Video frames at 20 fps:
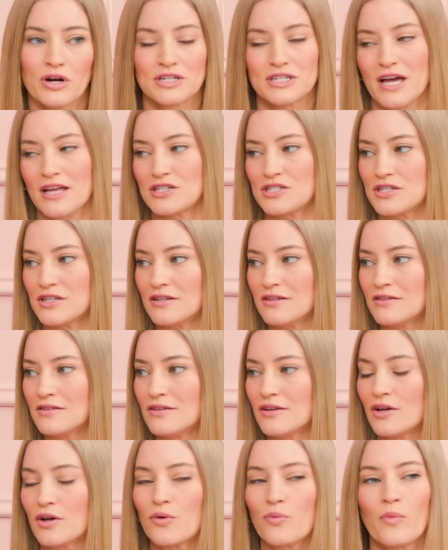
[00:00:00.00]
attention
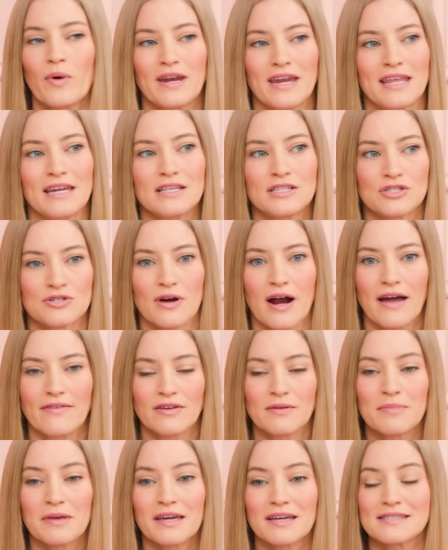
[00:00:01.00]
when it is
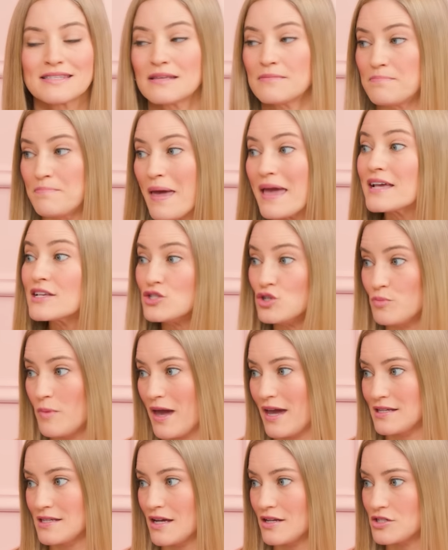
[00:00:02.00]
driving, because it makes you
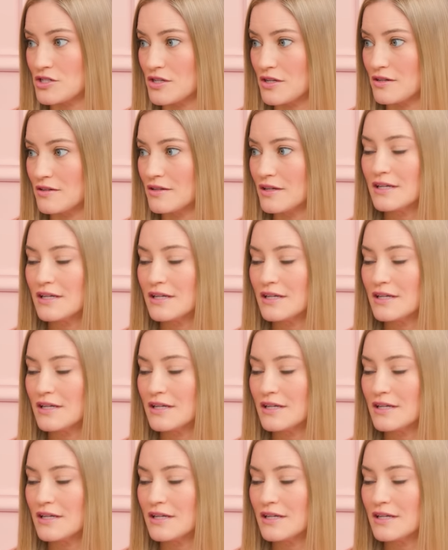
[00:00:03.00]
pay attention.